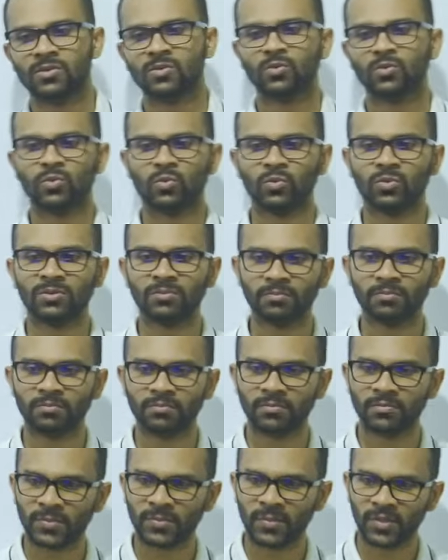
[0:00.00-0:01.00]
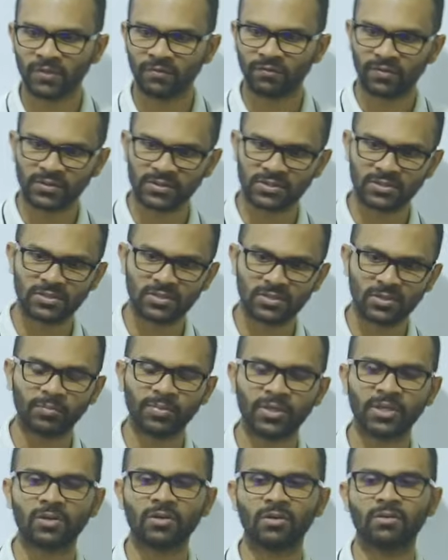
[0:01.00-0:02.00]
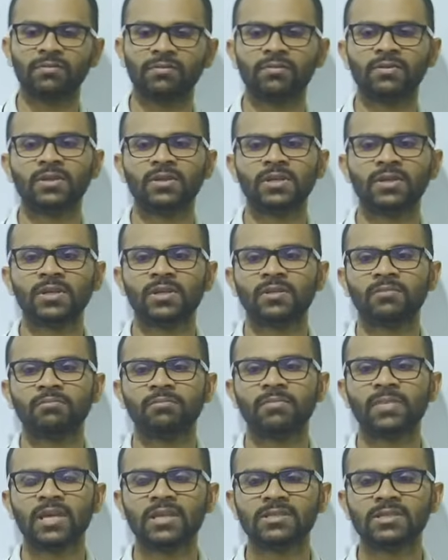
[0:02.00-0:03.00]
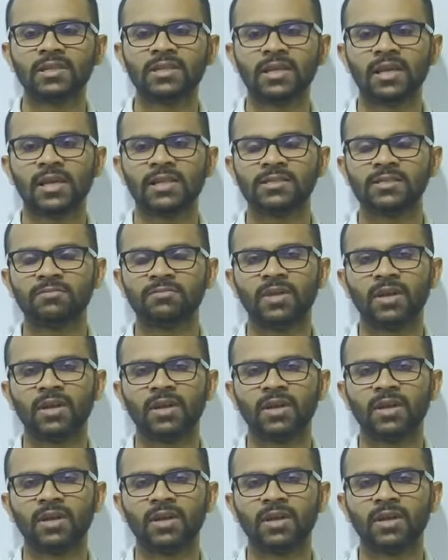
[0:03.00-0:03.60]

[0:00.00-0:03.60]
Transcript: the first topic of basic algebra